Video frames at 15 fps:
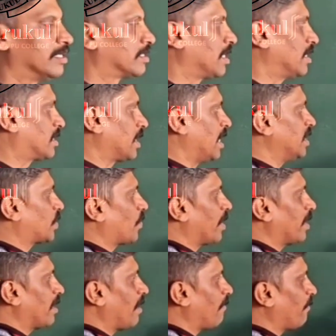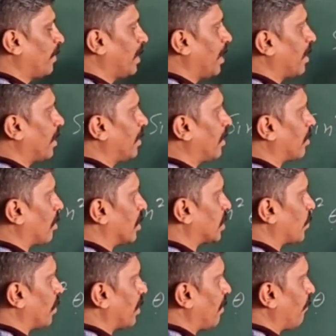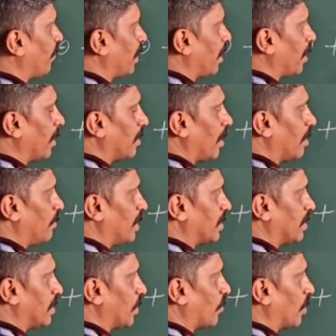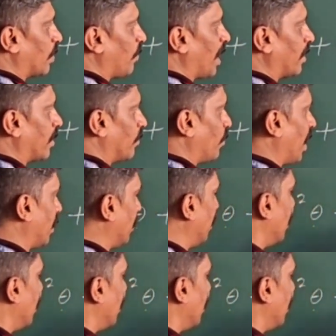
So sine square of an angle and cos square of an angle always is equal to what? 1.